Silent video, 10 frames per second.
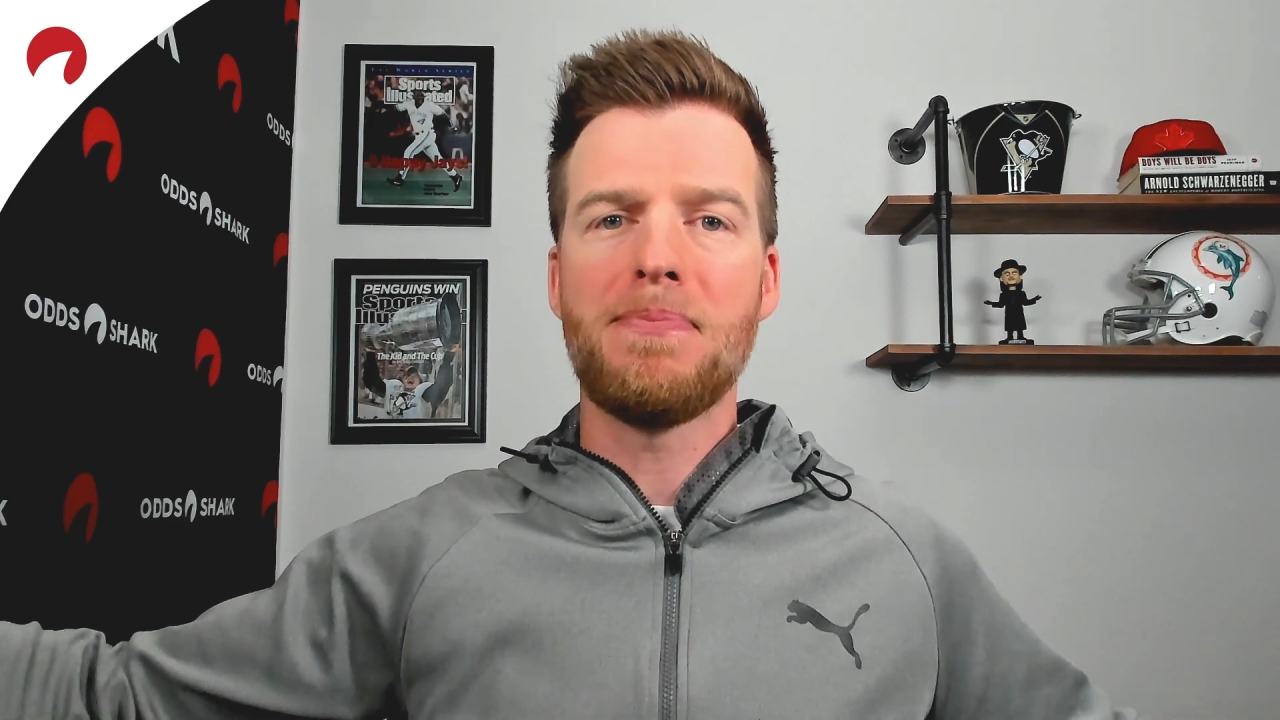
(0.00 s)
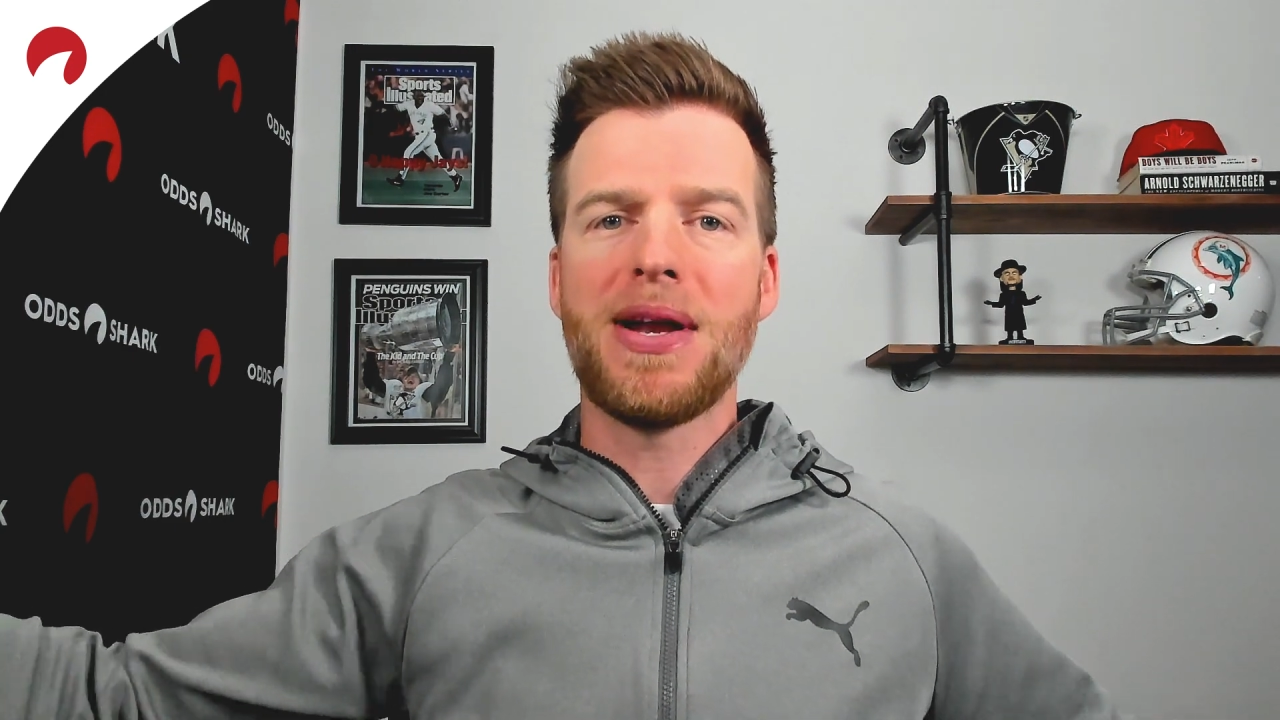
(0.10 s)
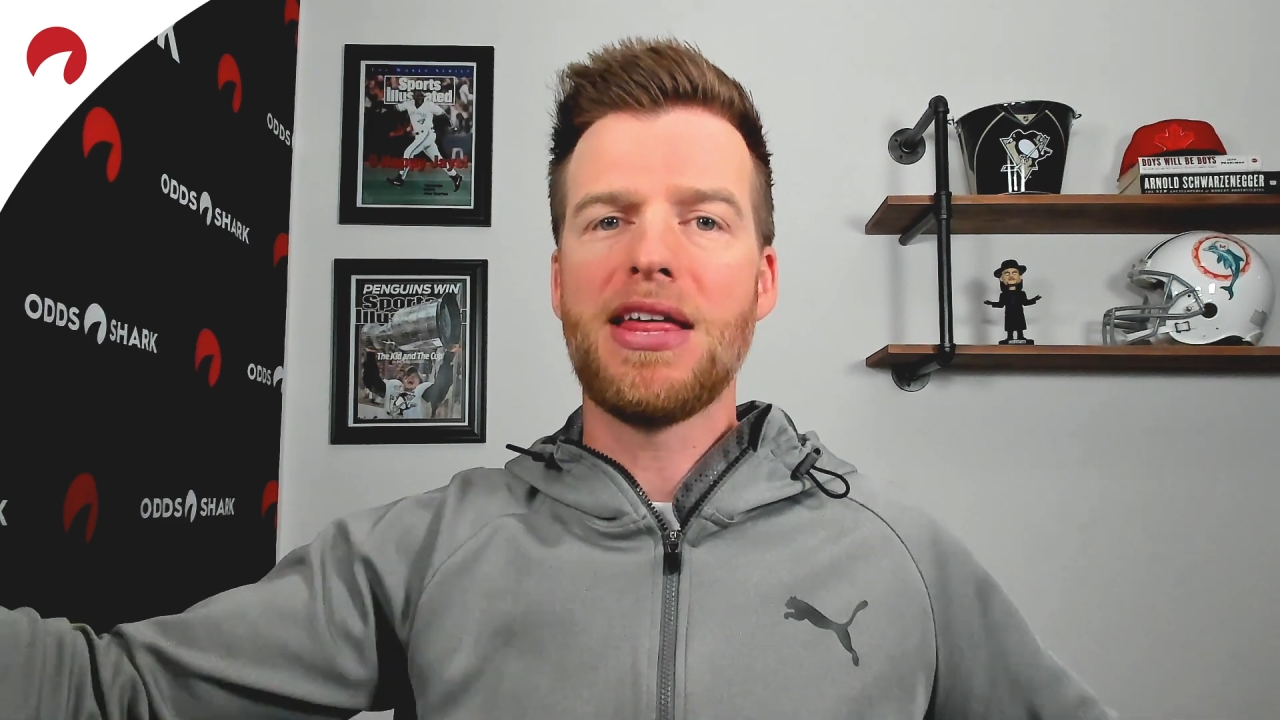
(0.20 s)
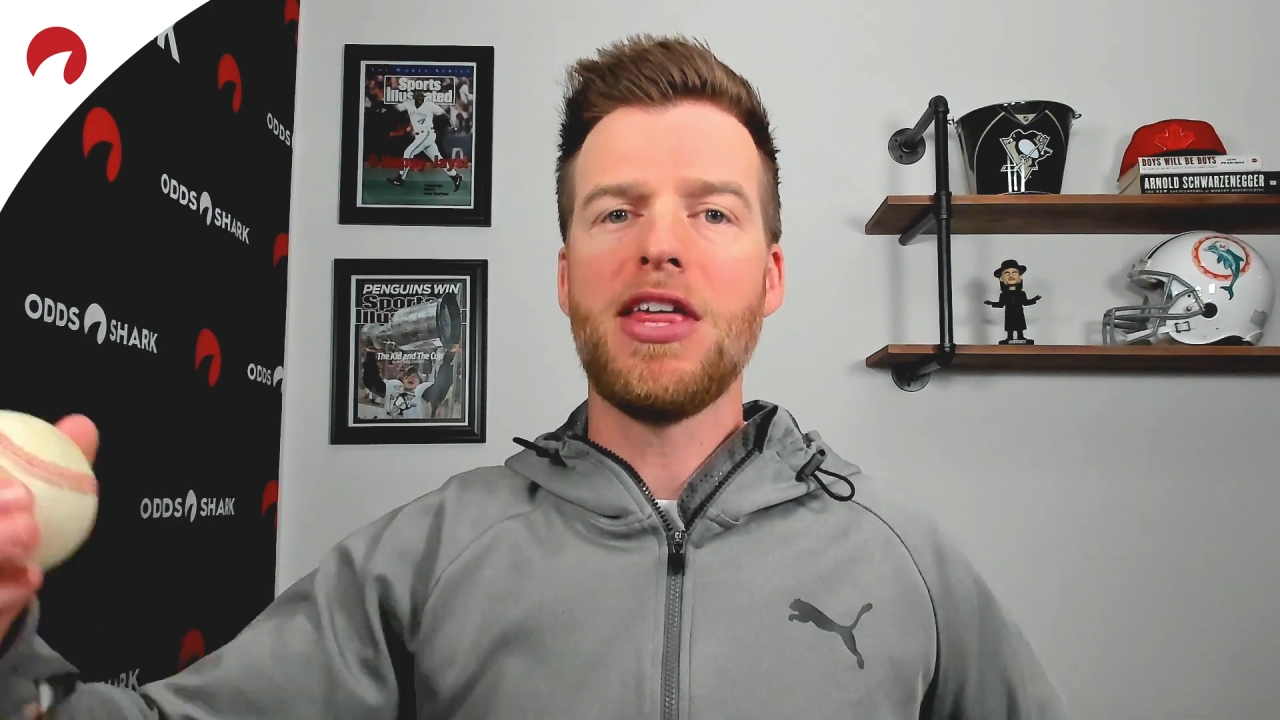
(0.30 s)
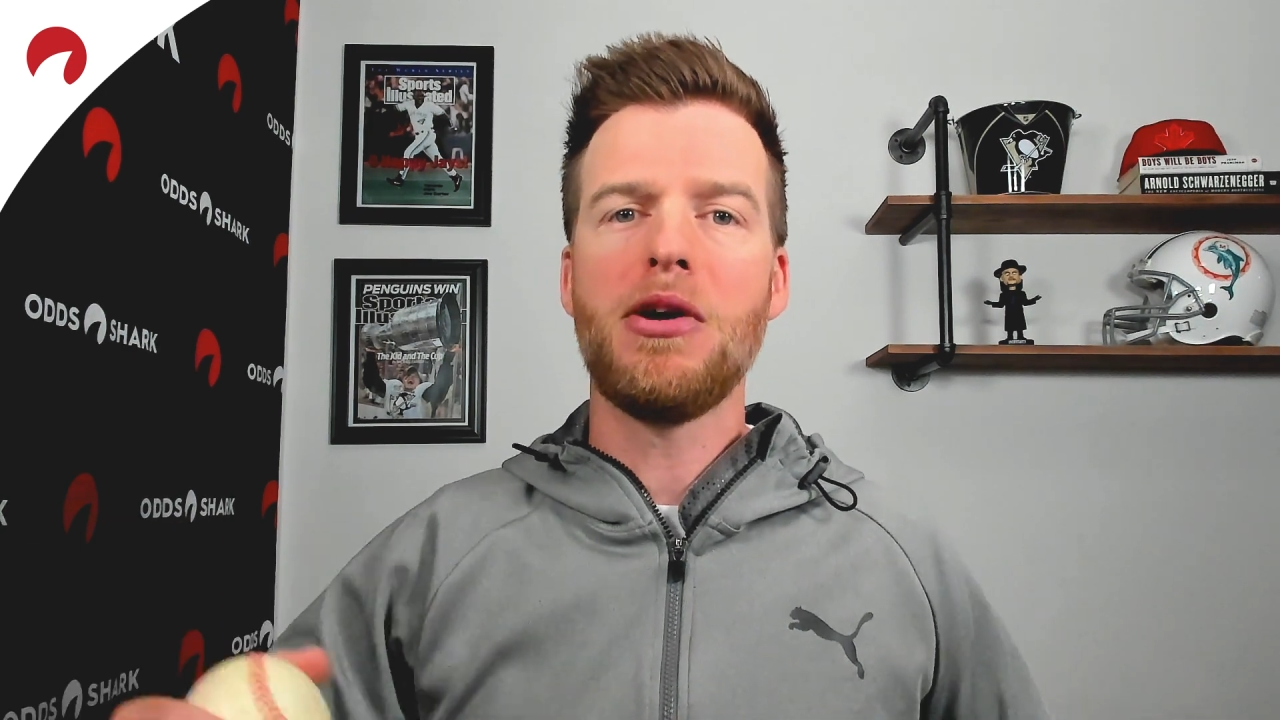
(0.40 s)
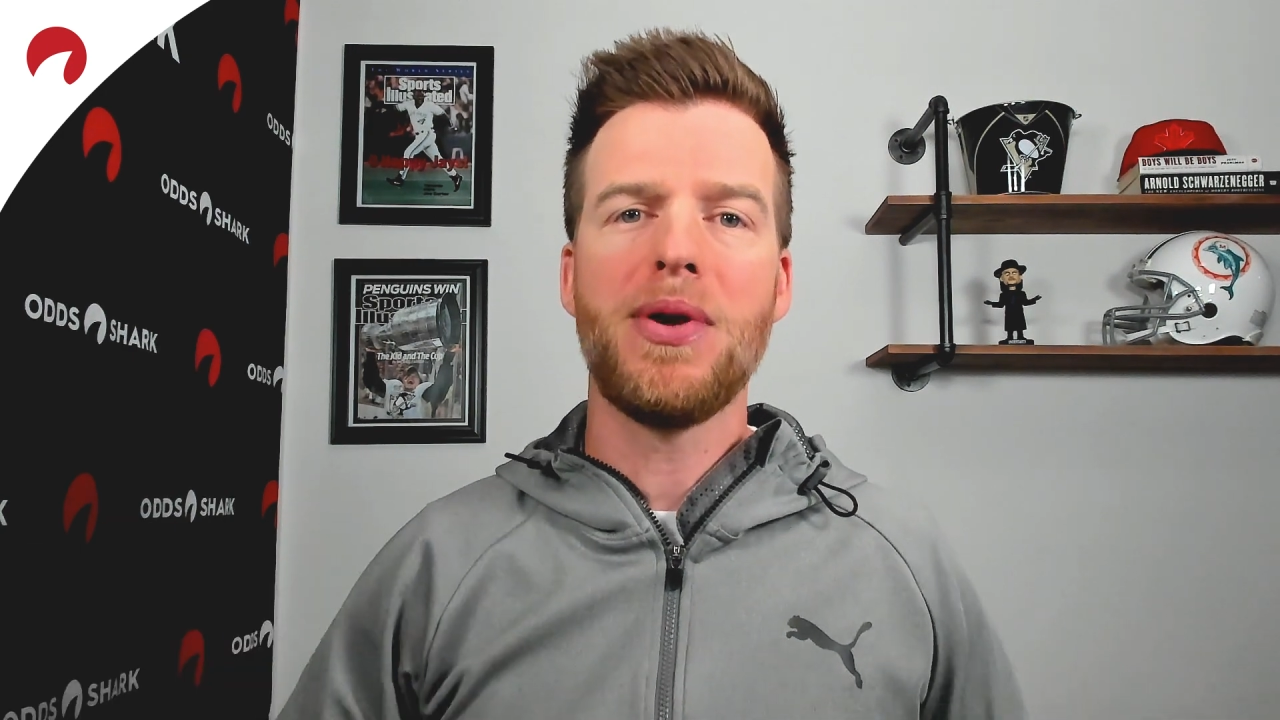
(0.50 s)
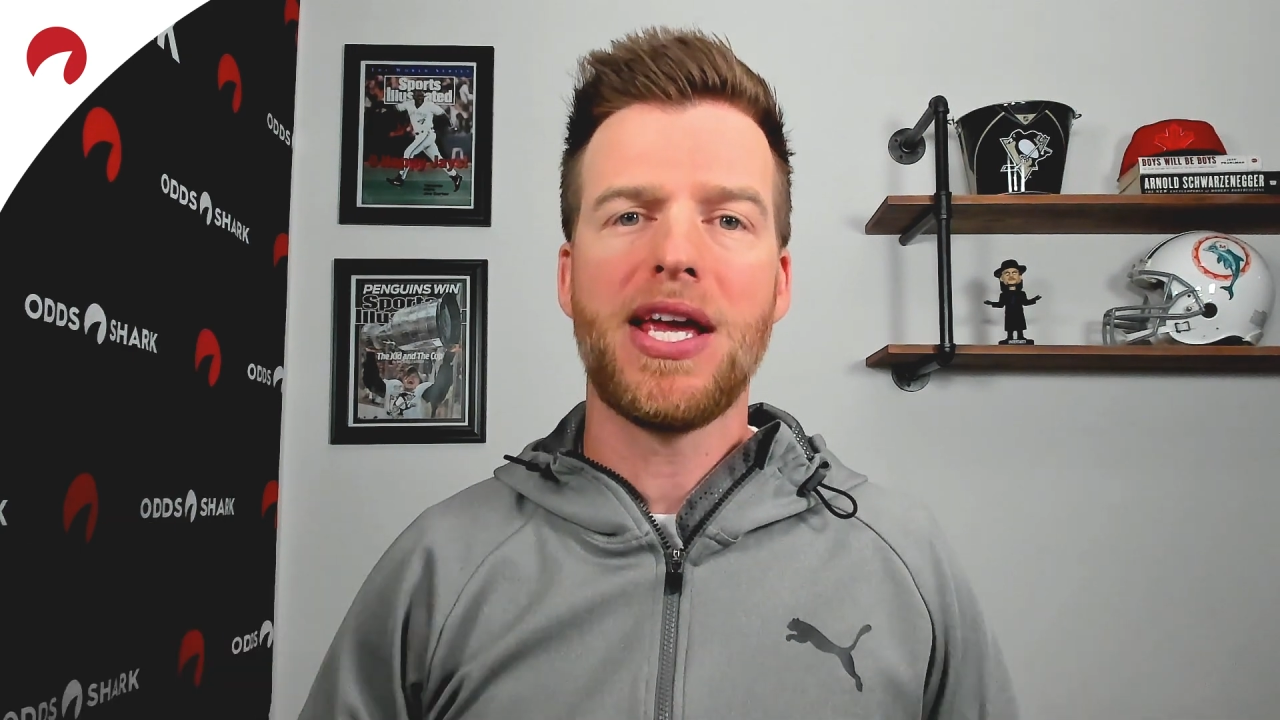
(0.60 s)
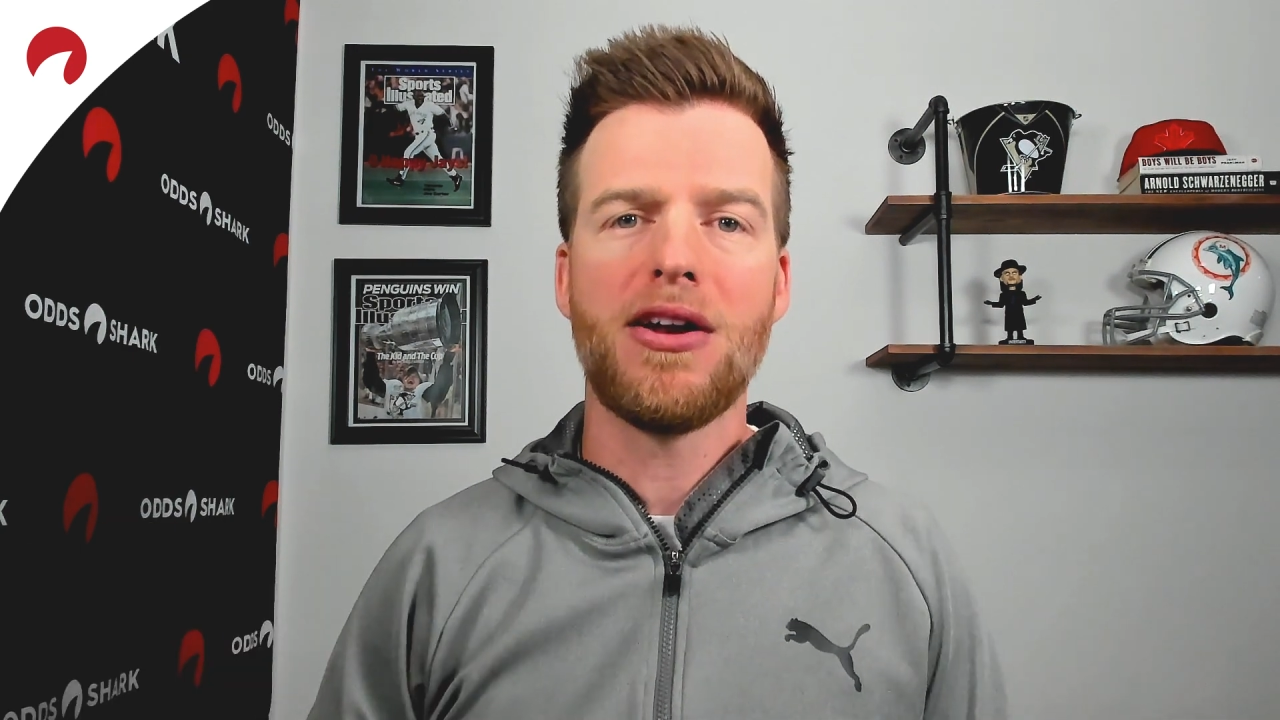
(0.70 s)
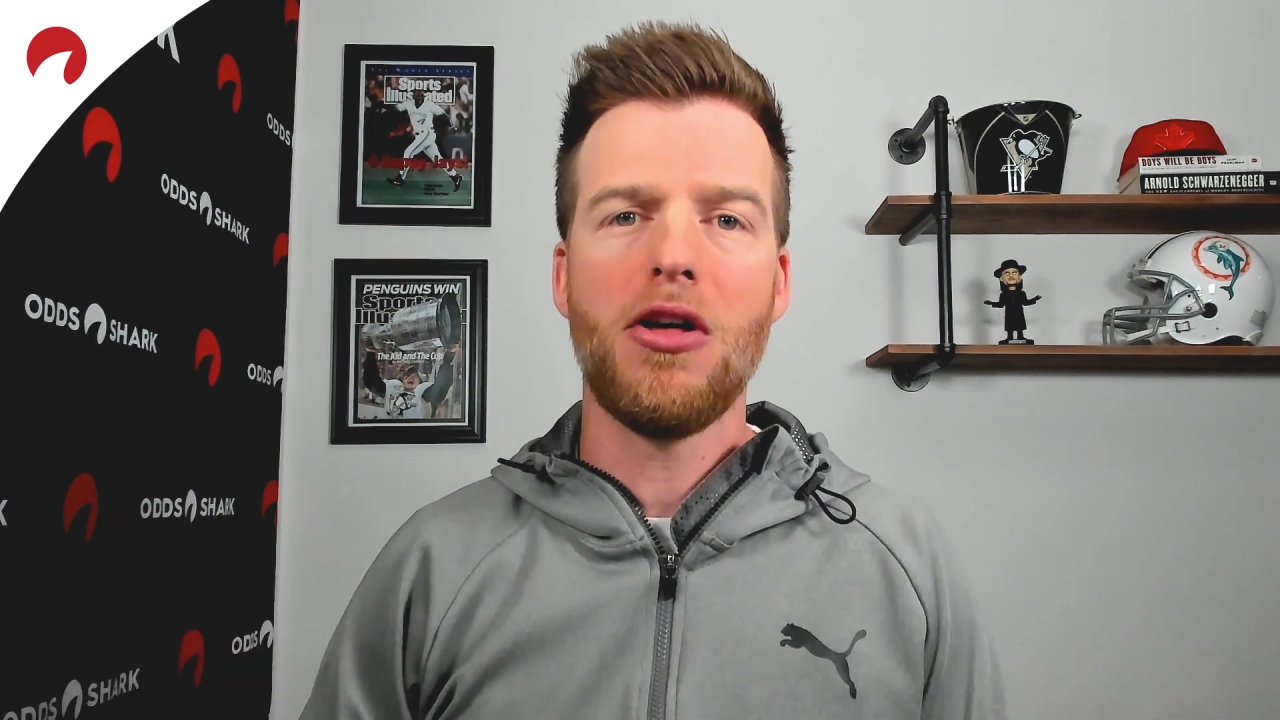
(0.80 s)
But I think we can